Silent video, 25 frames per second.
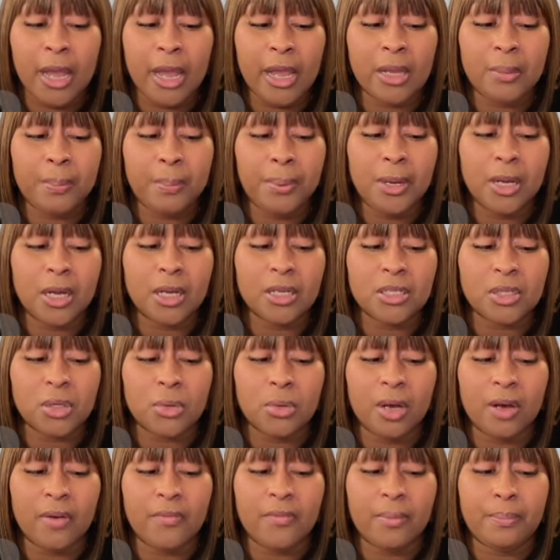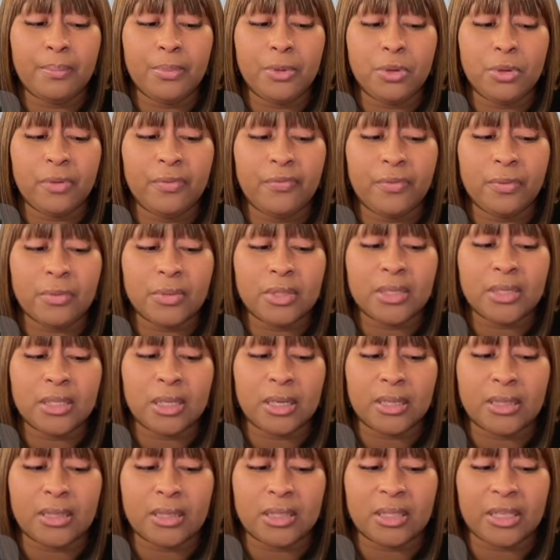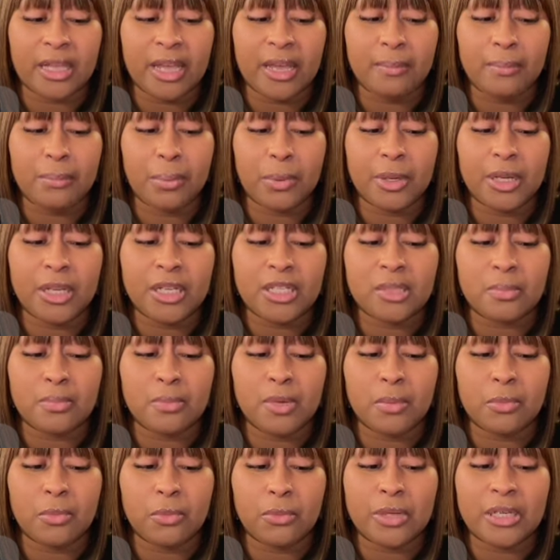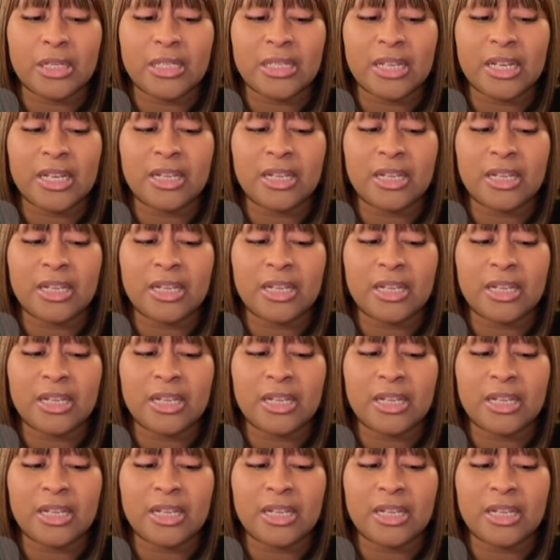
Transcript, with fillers: A puzzle of a beautiful sunset brings memories